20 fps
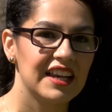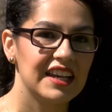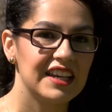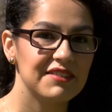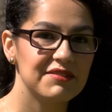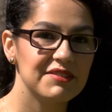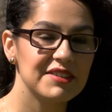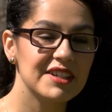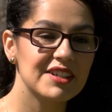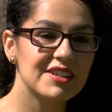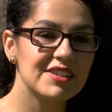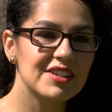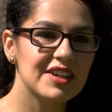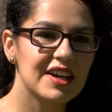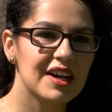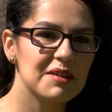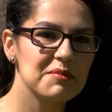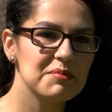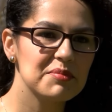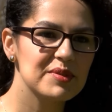Living on
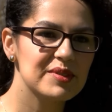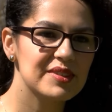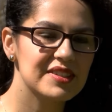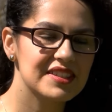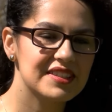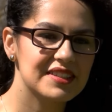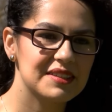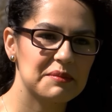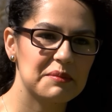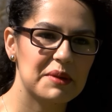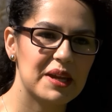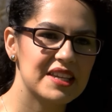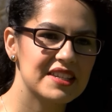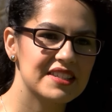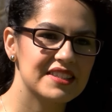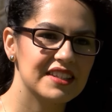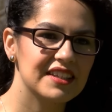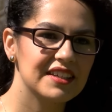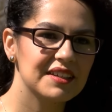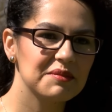campus is
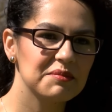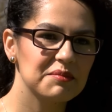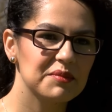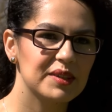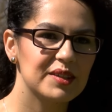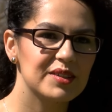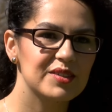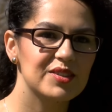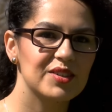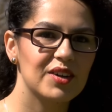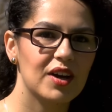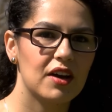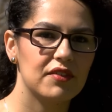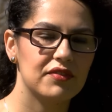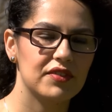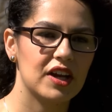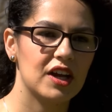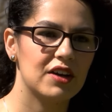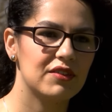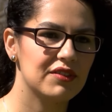amazing because you have
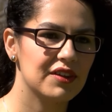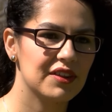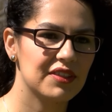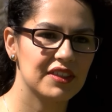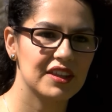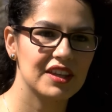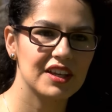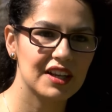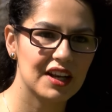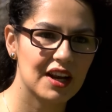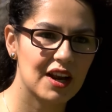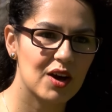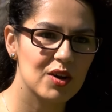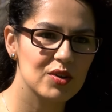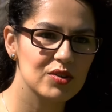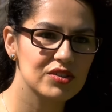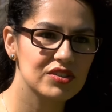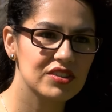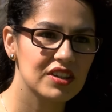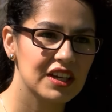everything
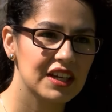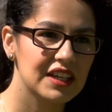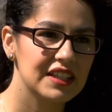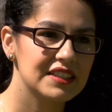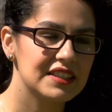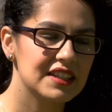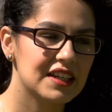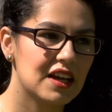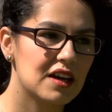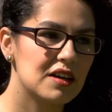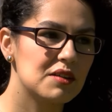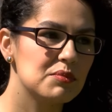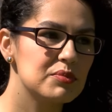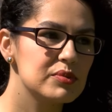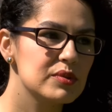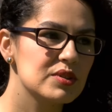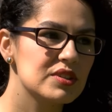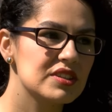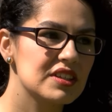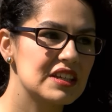close, the
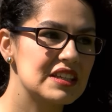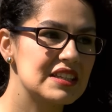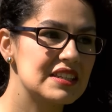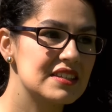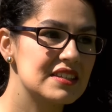campus is